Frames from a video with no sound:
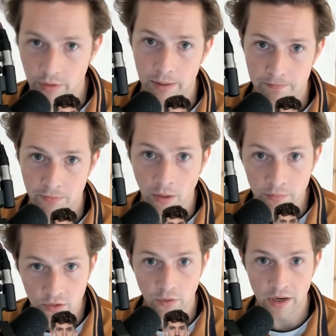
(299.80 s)
do it. I'm
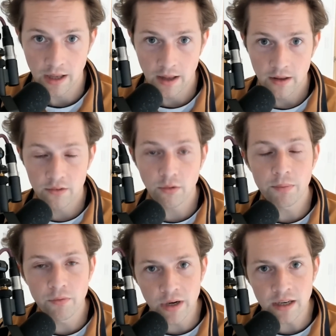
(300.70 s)
sorry. So I've
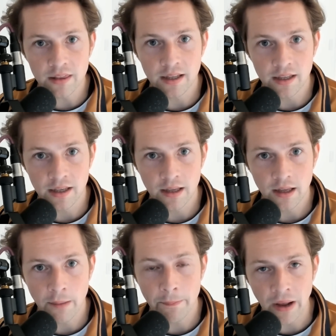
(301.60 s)
been really thinking
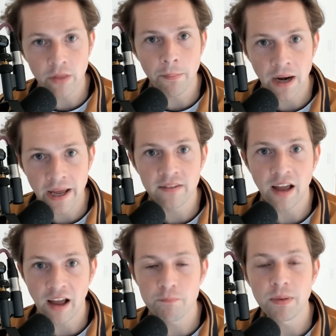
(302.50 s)
about the players
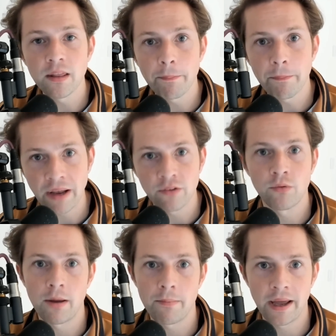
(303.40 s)
that have been the best
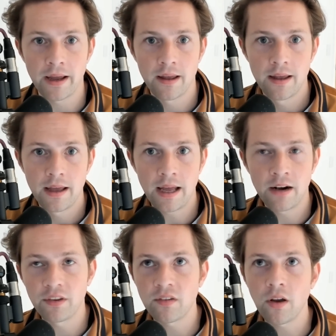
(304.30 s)
right back and
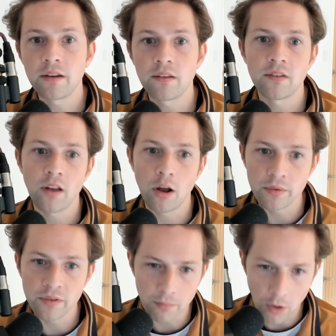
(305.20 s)
I've decided to start
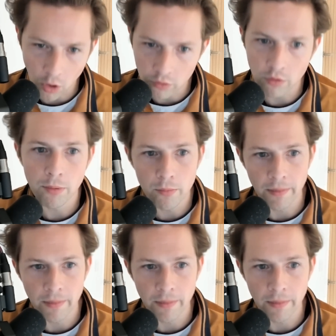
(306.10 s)
with some honourable